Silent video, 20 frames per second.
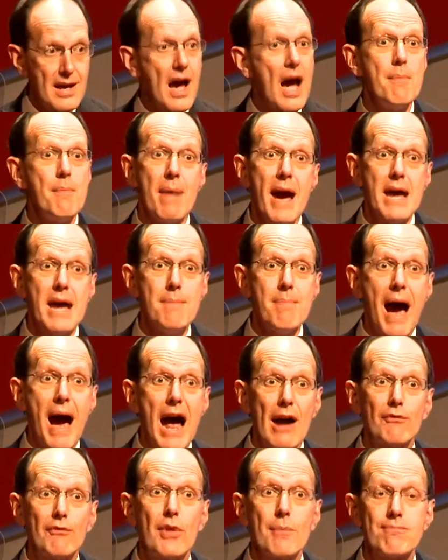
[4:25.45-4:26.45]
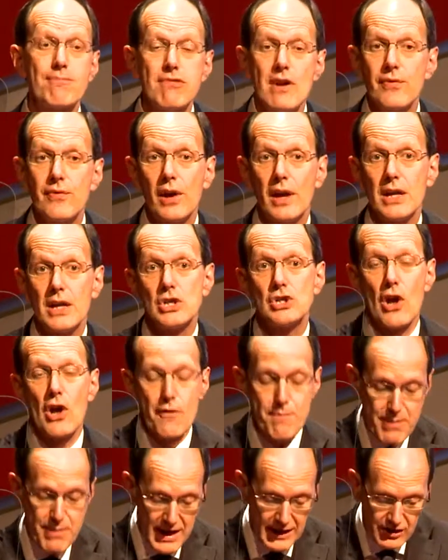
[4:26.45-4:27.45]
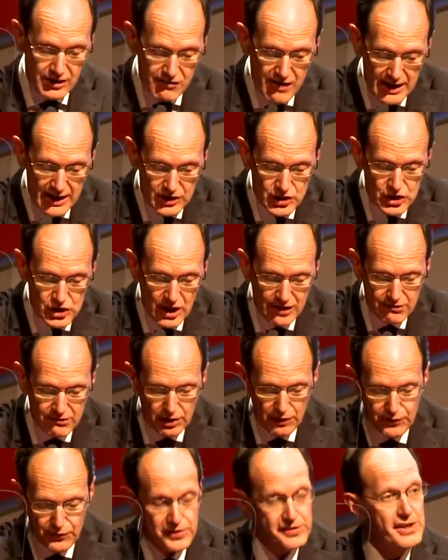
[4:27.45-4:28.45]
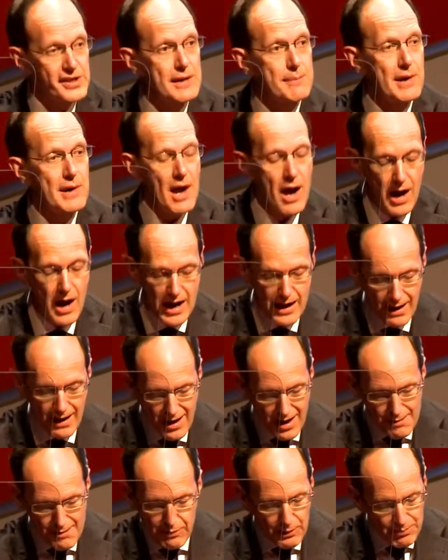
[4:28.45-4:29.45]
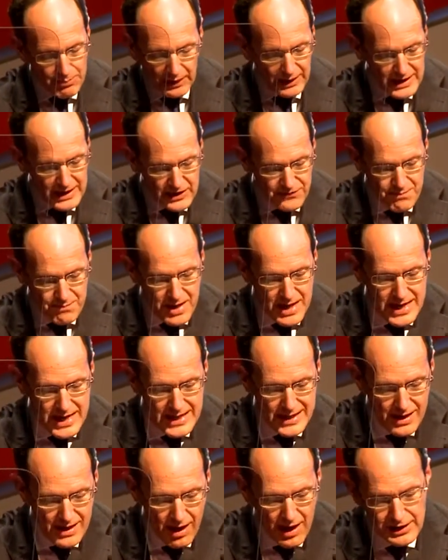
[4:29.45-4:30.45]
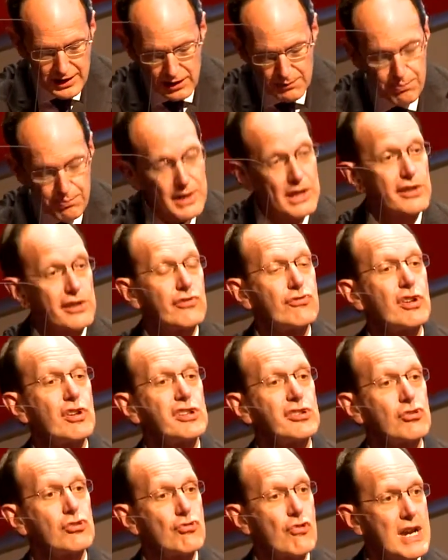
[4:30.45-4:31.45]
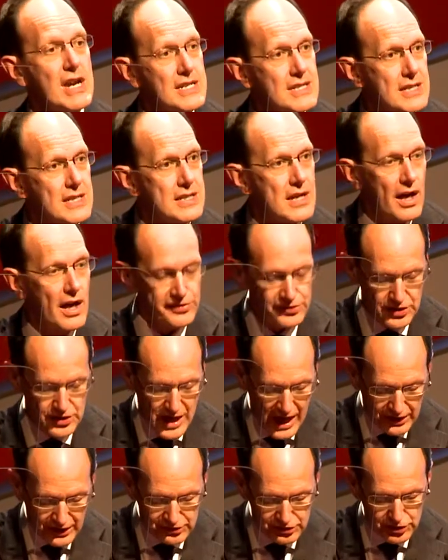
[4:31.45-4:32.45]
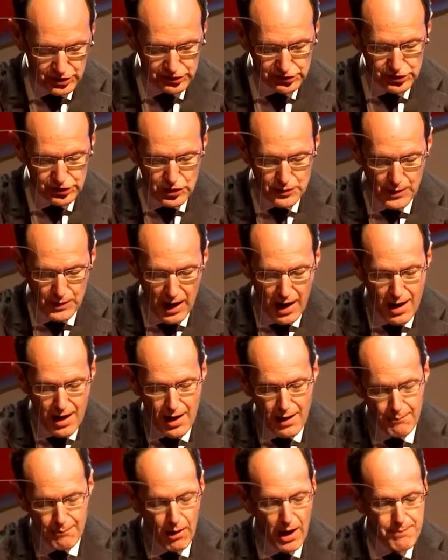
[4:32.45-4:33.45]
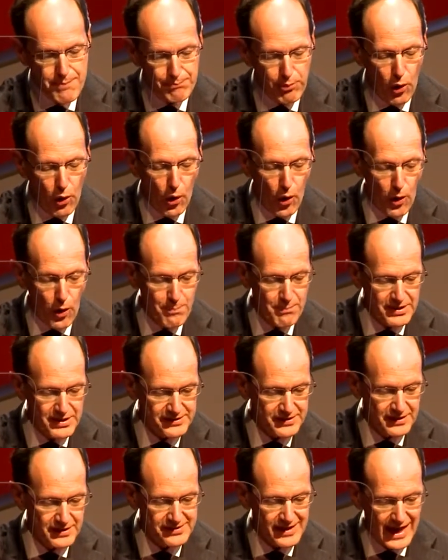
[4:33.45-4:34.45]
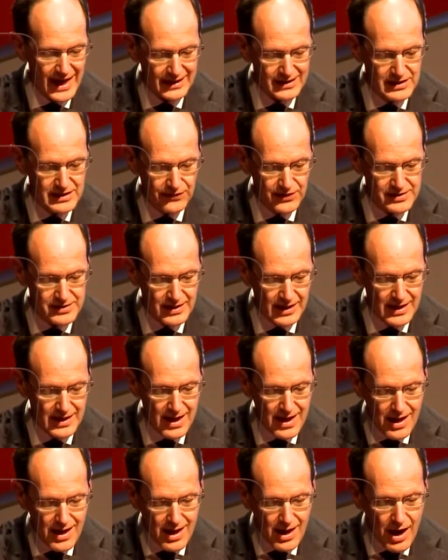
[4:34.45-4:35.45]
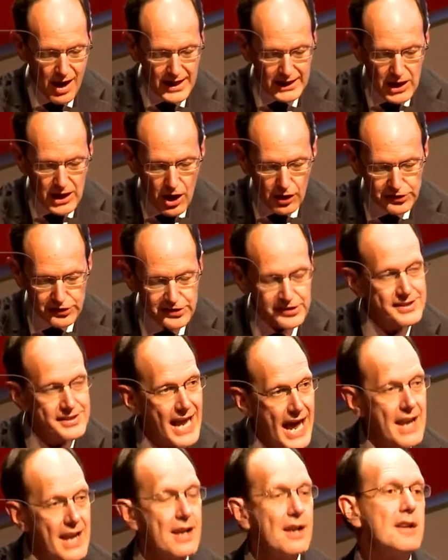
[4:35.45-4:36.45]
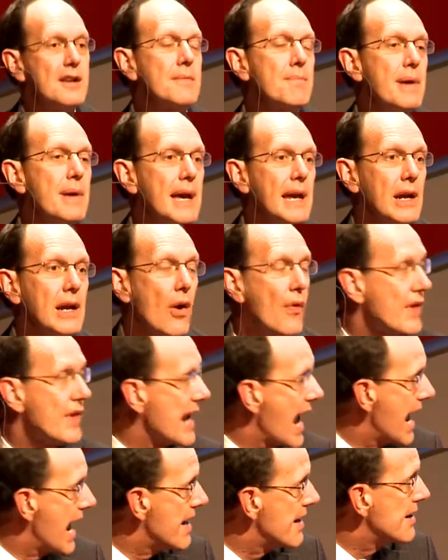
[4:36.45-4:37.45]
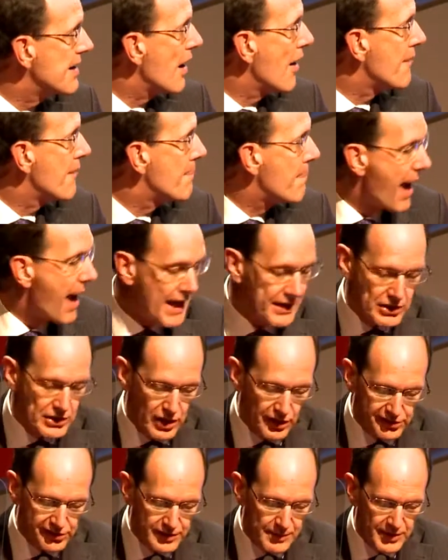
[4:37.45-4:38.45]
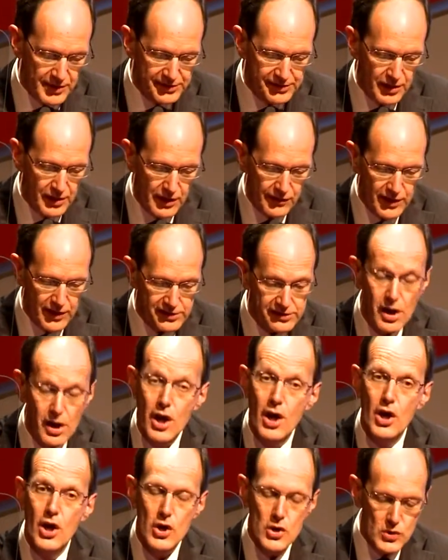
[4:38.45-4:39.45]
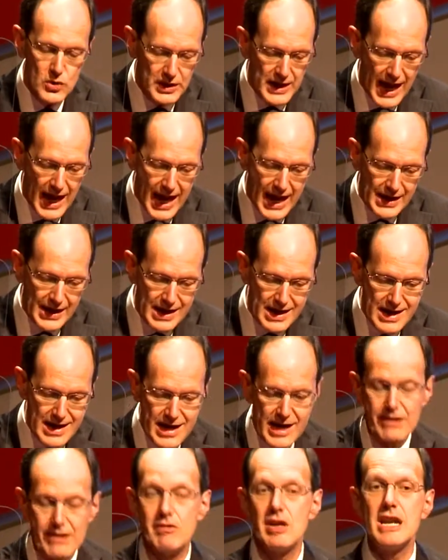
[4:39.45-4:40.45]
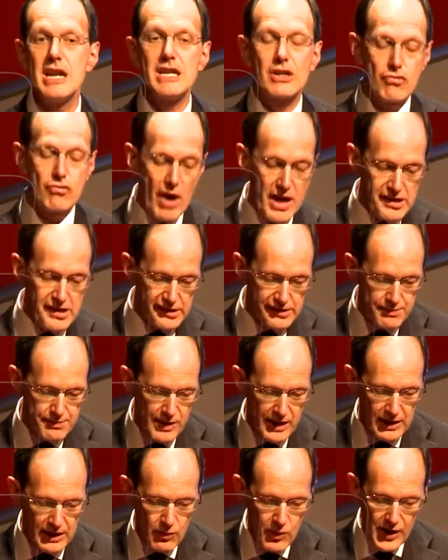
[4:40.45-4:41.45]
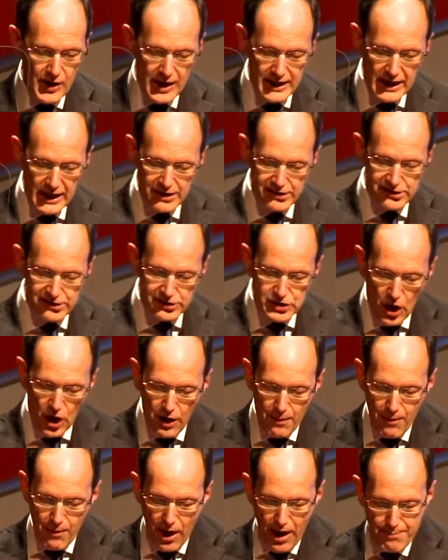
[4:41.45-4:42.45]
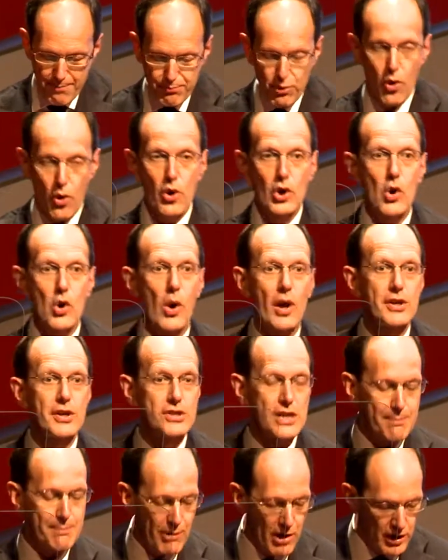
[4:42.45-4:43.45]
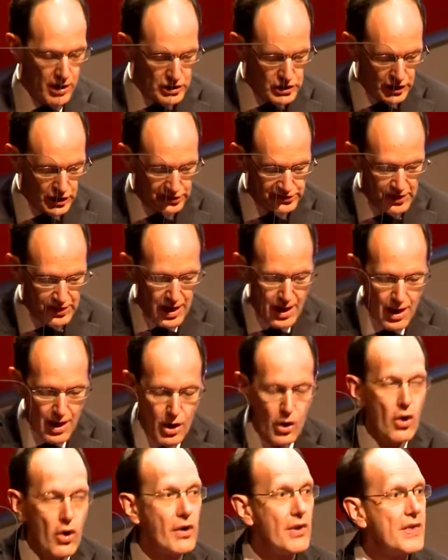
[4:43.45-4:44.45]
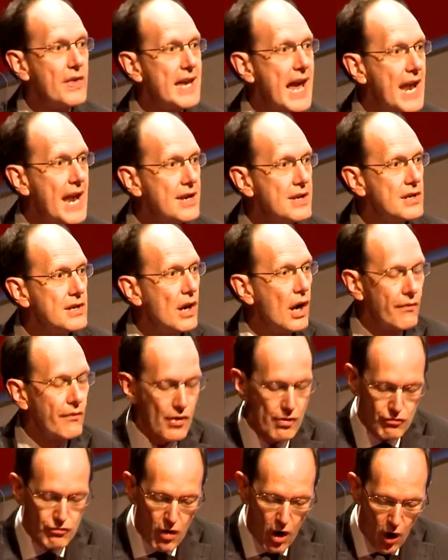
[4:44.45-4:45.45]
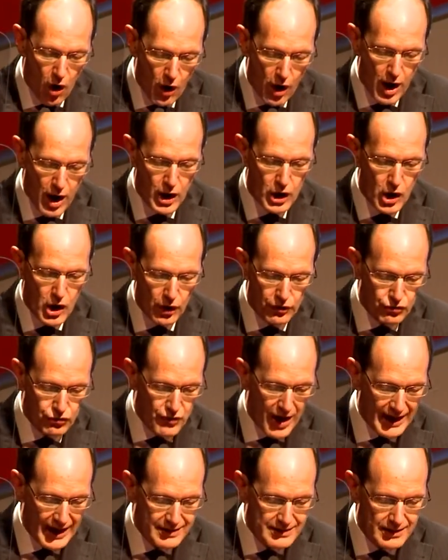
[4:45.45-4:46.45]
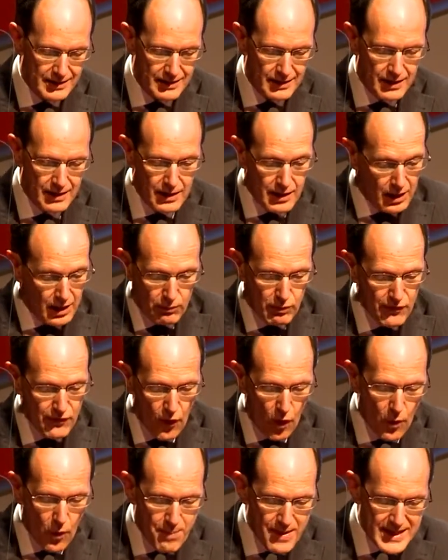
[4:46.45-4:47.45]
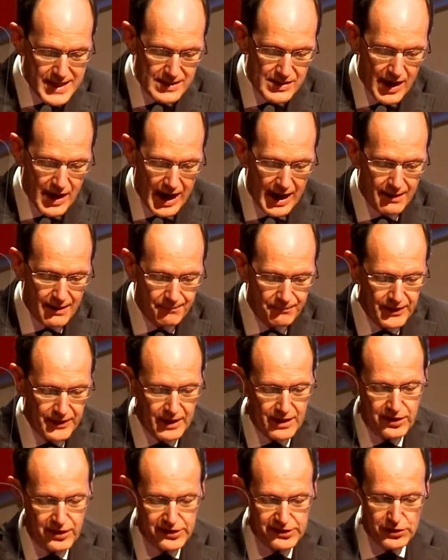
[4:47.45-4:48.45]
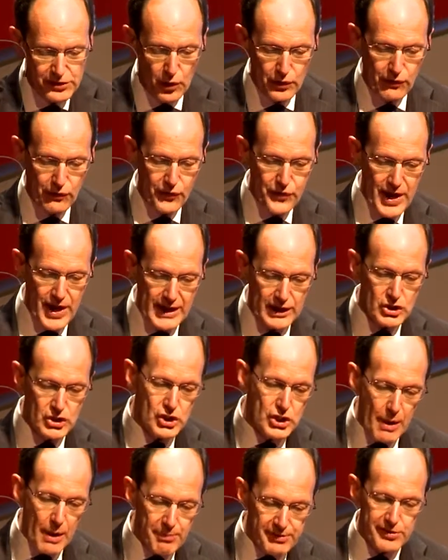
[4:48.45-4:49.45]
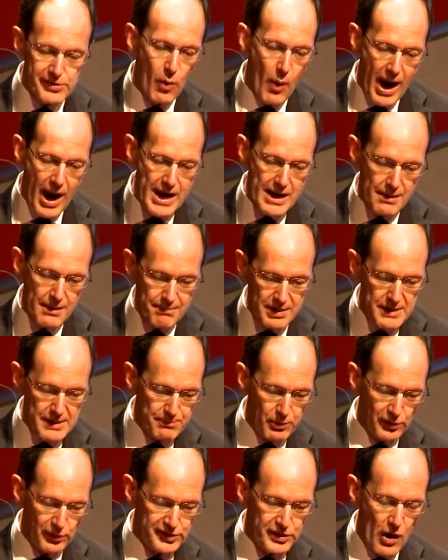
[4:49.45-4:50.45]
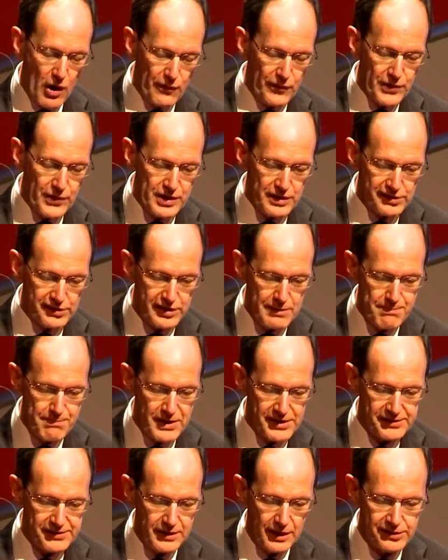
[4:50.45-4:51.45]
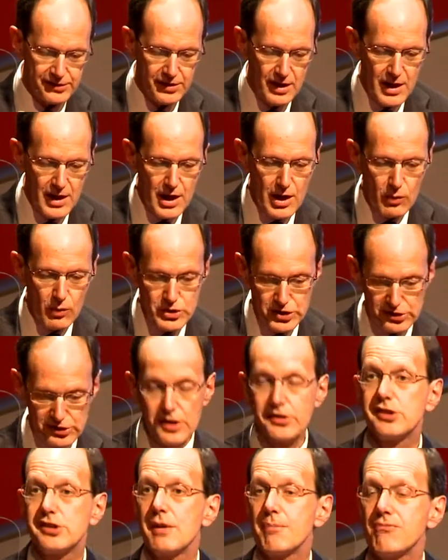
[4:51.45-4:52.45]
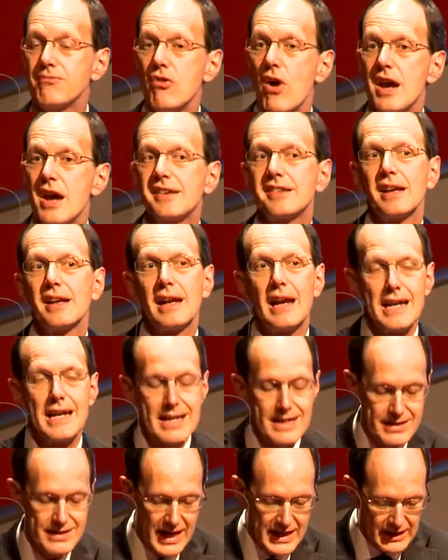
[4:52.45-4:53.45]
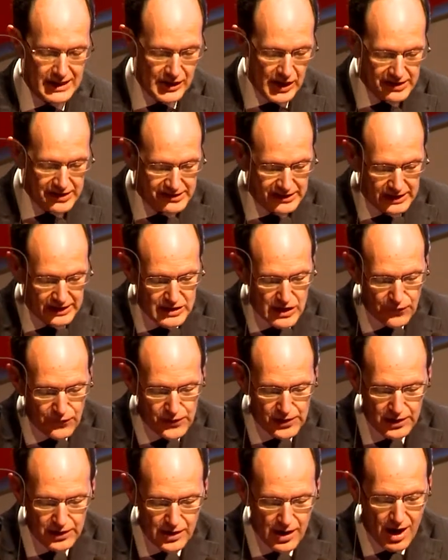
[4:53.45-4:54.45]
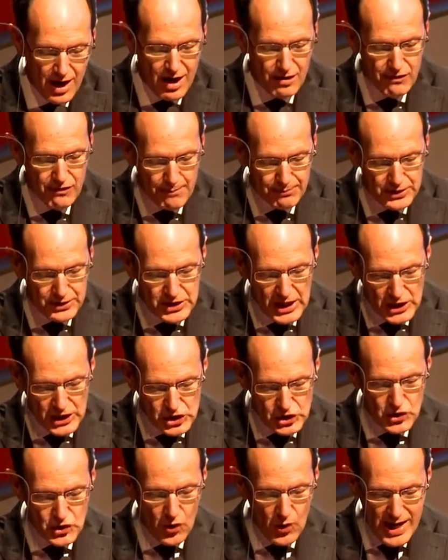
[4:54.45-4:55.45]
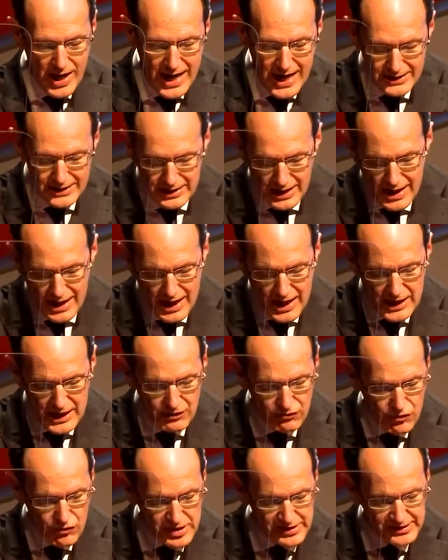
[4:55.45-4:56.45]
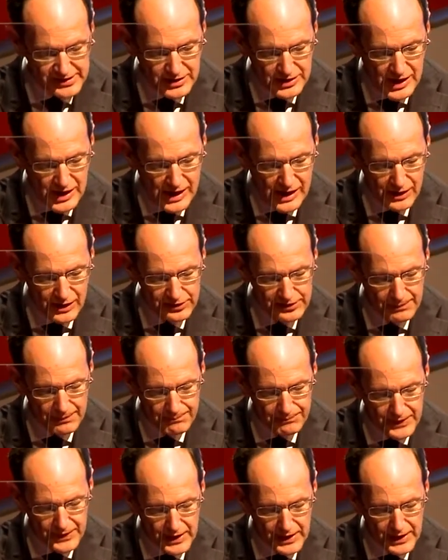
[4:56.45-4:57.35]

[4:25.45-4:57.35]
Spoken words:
I may have the privilege of being Director General of the CBI, but believe me, I can be as frustrated as the next consumer by poor business activity. I can't stand being on the end of bad customer service. Who can? It really grates me when I get stung by a poor quality purchase or at the end of the wrong contract. We've all been there. This sort of thing chips away at people's confidence in business, which has unsurprisingly taken a significant reputational hit in recent years.